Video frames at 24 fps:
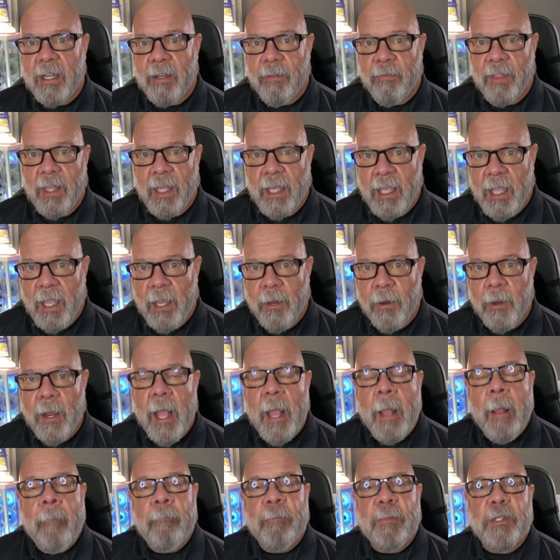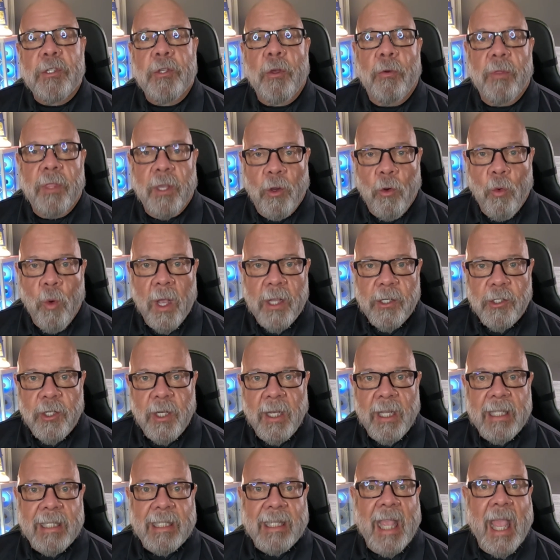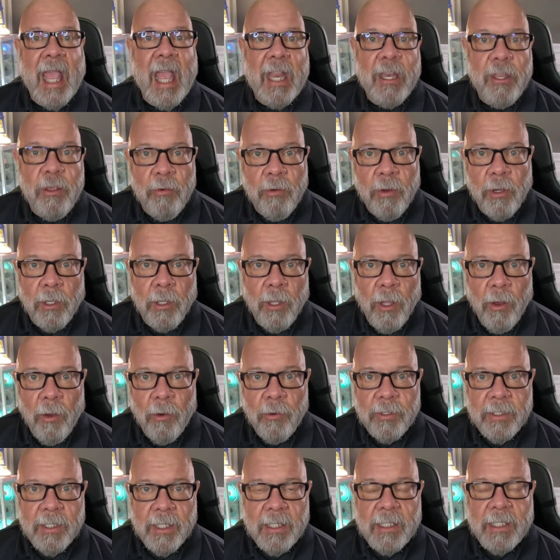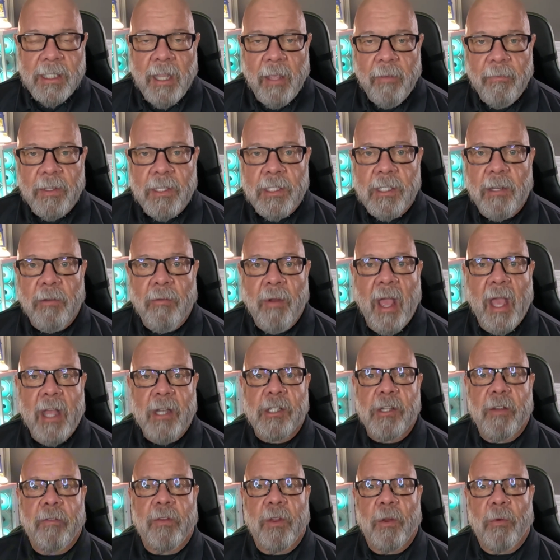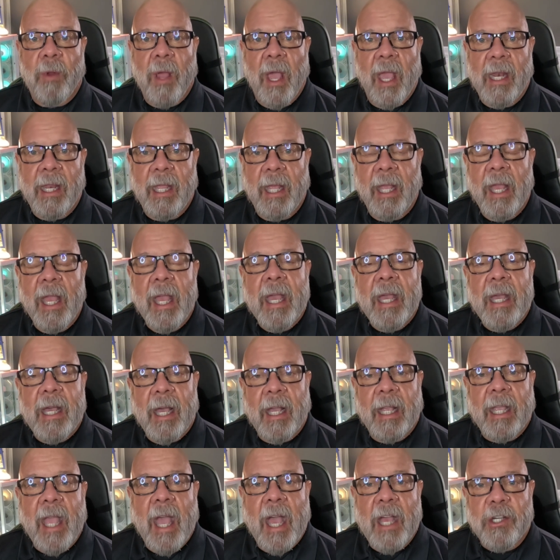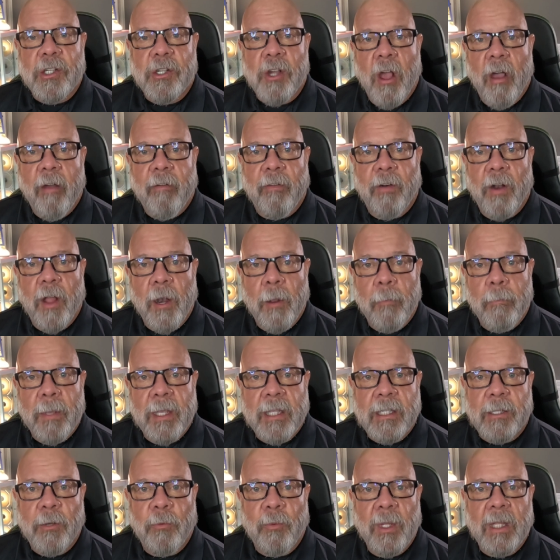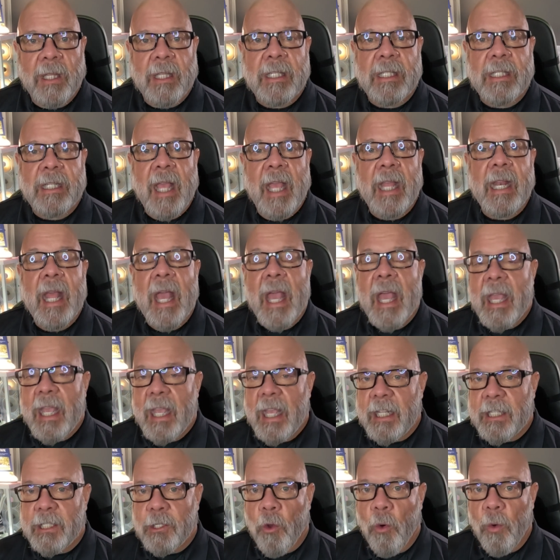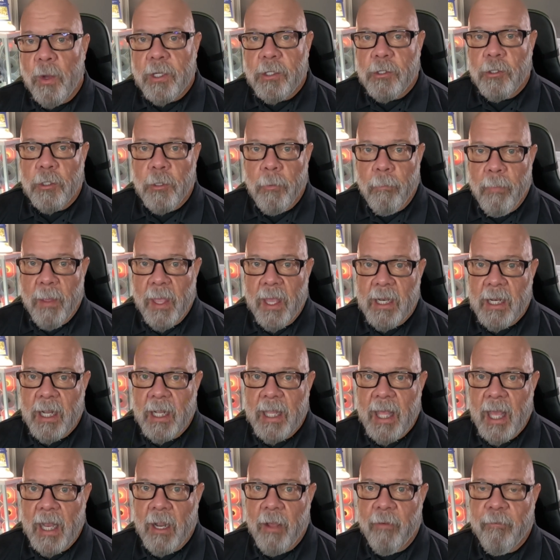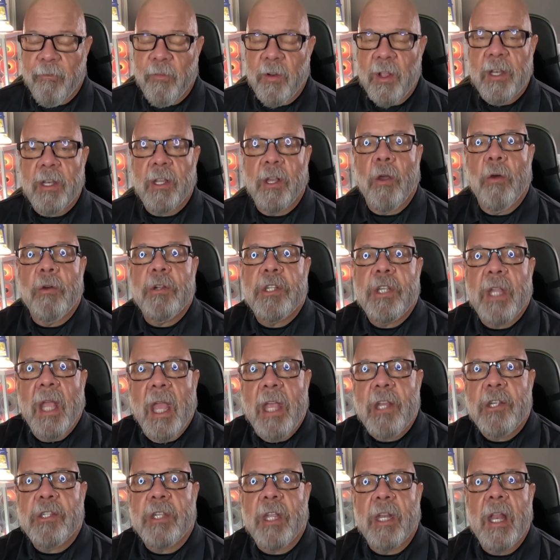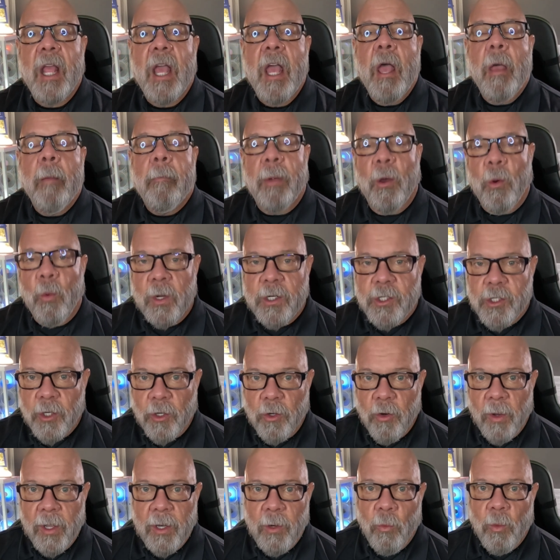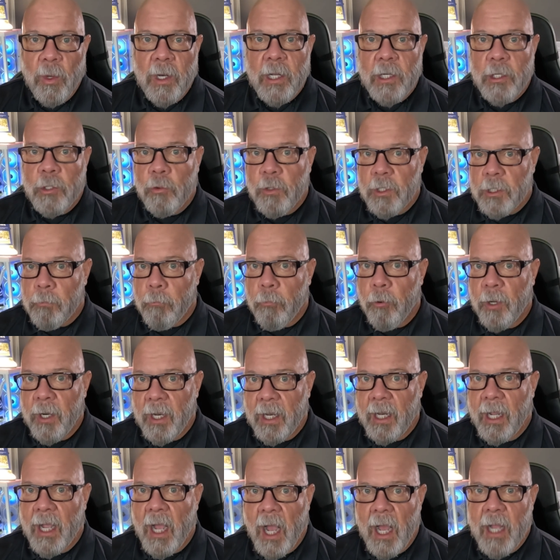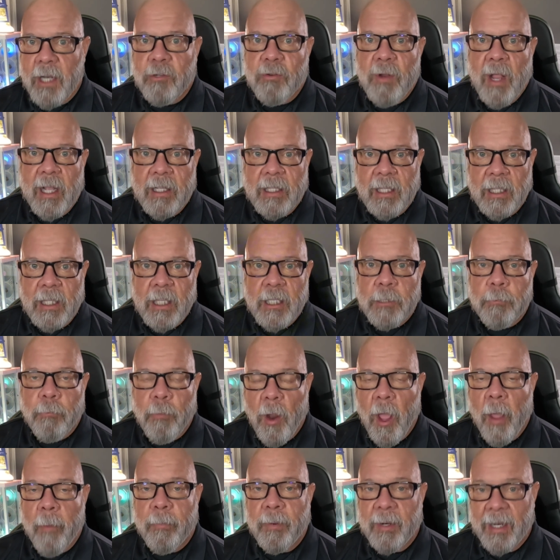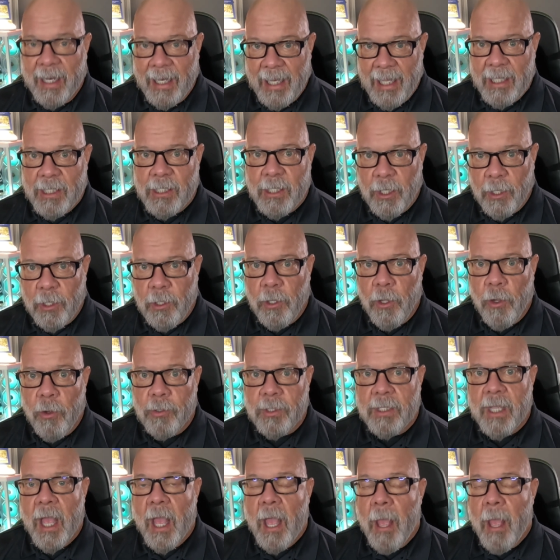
of the year. So the question is, can you close in Stevenson Ranch if you're writing a cash offer on a piece of real estate? It's going to depend on that upfront negotiation, but what you're going to want to do is put it in contract that this property needs to close